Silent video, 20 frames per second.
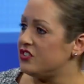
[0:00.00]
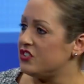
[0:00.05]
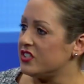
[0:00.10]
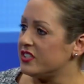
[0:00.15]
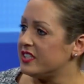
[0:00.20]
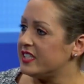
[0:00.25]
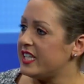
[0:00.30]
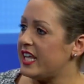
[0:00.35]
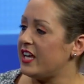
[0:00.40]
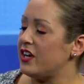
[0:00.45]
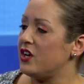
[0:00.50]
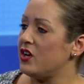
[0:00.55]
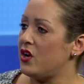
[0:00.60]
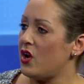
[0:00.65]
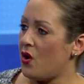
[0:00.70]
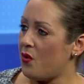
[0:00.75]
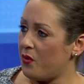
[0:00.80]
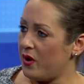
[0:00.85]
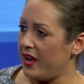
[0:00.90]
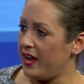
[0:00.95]
just that
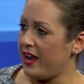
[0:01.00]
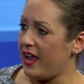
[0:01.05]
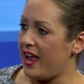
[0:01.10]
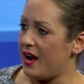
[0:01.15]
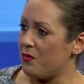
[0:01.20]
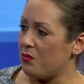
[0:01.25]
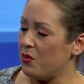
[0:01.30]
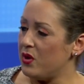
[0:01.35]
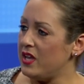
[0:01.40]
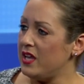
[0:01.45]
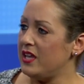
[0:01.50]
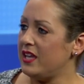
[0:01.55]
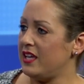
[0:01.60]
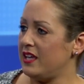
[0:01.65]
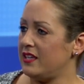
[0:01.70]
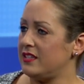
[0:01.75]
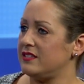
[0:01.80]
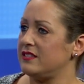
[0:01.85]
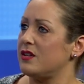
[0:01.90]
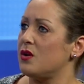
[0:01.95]
knowing and we
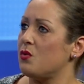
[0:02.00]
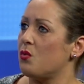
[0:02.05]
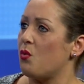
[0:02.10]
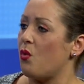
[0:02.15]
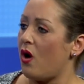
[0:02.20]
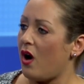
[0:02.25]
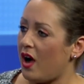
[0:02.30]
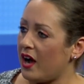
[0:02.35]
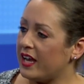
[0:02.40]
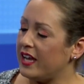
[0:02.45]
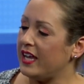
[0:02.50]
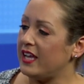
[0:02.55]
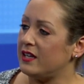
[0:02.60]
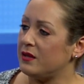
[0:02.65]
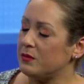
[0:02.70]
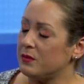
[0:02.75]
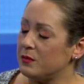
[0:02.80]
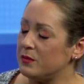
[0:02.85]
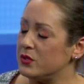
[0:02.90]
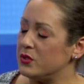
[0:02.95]
can walk in
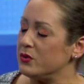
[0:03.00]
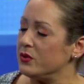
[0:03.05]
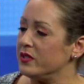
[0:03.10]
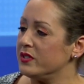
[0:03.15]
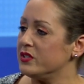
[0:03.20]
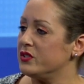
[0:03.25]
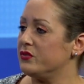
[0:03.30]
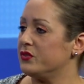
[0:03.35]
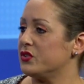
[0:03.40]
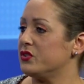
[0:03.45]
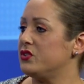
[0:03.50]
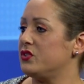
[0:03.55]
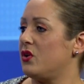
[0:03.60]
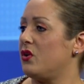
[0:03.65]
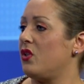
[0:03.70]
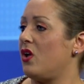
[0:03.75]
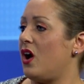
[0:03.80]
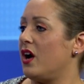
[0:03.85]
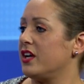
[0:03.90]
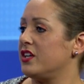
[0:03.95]
and we've been doing this for so
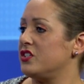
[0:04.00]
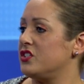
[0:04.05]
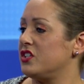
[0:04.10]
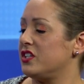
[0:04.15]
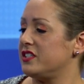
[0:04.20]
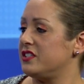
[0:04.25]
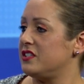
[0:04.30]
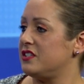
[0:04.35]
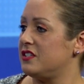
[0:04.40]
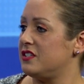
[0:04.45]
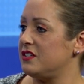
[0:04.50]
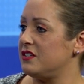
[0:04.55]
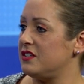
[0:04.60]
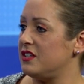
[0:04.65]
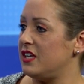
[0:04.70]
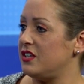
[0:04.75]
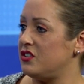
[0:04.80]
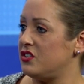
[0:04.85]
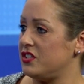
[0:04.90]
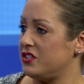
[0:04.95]
long and just
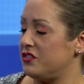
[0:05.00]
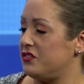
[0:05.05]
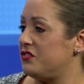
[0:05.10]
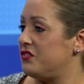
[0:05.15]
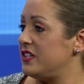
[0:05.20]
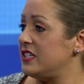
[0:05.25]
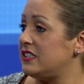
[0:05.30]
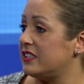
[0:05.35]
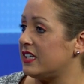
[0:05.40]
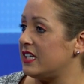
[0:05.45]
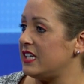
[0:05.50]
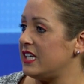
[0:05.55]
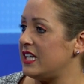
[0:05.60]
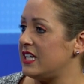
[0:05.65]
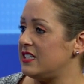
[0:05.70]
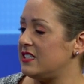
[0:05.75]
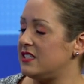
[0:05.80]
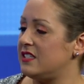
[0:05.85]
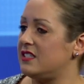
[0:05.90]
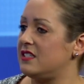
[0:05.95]
and just feel it.
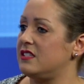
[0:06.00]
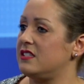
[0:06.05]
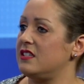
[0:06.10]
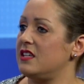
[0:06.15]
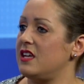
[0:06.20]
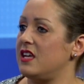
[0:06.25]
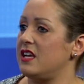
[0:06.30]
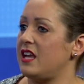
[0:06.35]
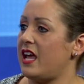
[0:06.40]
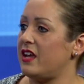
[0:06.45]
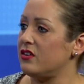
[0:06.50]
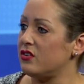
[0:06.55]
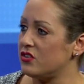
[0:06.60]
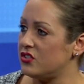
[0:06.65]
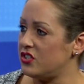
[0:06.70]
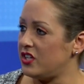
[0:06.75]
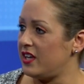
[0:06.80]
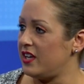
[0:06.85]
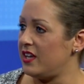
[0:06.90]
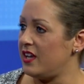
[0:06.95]
It's an
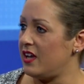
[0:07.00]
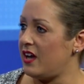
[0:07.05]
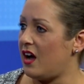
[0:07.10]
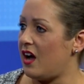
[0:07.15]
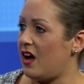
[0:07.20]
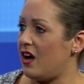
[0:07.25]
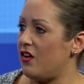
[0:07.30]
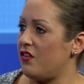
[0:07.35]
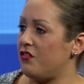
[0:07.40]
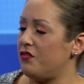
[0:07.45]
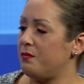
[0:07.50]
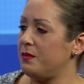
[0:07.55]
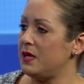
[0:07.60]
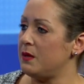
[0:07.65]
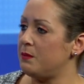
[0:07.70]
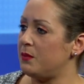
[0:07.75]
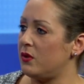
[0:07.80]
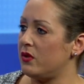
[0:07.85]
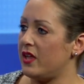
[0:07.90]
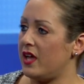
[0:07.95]
energy of
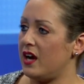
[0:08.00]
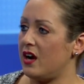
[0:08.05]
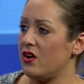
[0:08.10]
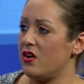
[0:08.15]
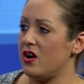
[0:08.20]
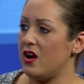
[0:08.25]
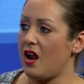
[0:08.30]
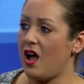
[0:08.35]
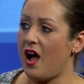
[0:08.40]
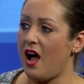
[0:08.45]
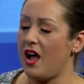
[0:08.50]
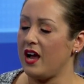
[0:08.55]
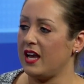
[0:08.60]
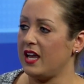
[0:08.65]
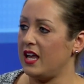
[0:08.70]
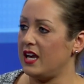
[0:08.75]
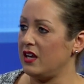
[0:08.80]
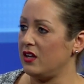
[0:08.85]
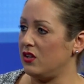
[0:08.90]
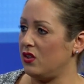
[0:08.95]
people that are not
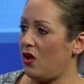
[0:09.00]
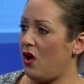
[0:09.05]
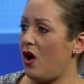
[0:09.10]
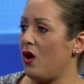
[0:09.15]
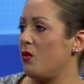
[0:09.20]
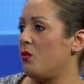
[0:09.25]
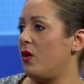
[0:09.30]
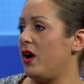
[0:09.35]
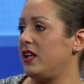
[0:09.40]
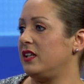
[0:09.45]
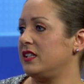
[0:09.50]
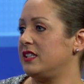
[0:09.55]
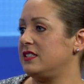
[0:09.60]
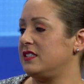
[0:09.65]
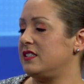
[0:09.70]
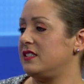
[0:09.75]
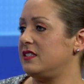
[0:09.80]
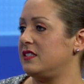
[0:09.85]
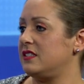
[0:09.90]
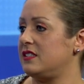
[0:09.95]
getting along well.
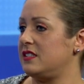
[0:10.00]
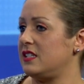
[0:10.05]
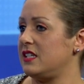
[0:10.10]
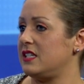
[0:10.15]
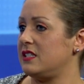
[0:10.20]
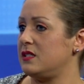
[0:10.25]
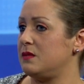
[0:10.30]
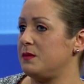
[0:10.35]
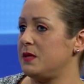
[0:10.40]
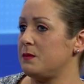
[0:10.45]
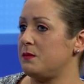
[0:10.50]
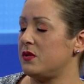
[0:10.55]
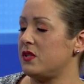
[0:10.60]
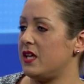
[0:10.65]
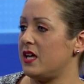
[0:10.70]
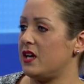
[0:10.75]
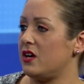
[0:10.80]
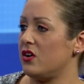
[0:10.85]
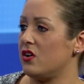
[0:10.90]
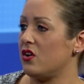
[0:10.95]
It's it's people
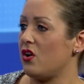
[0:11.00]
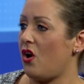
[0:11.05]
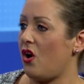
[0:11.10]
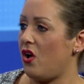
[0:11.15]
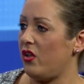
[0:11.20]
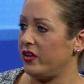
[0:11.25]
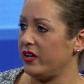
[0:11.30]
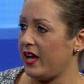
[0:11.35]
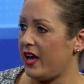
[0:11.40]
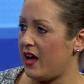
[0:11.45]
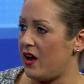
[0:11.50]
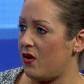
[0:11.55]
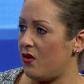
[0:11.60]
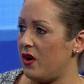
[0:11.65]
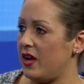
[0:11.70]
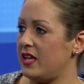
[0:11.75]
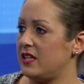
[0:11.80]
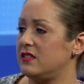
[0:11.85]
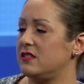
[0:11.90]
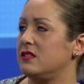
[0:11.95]
that are calling out.
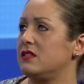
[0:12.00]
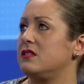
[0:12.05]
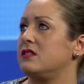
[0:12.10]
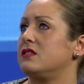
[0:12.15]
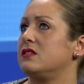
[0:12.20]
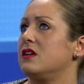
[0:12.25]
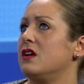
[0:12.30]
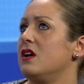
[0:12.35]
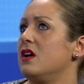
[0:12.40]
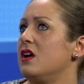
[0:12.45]
It's